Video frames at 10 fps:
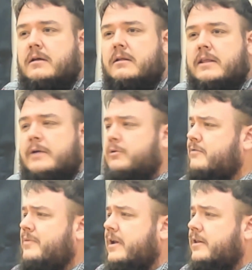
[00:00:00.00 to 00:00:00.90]
They would
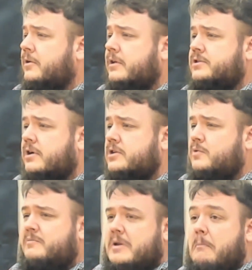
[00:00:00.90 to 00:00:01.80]
have been, the early church would
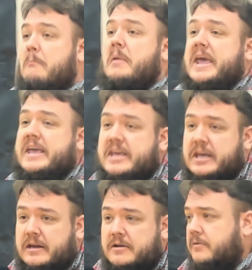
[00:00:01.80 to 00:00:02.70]
have been
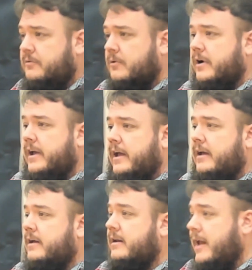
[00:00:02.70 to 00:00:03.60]
baking for a